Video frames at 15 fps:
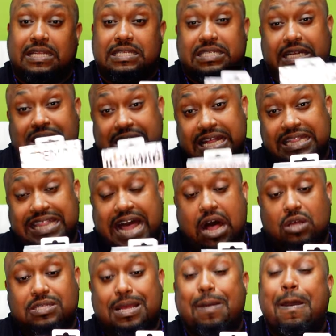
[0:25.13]
This is a
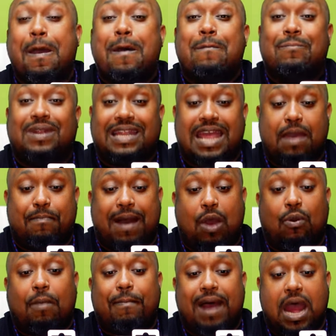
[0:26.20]
10,000 milliamp
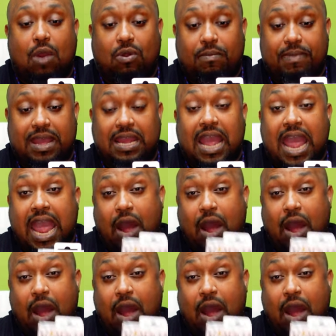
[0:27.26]
hour power bank.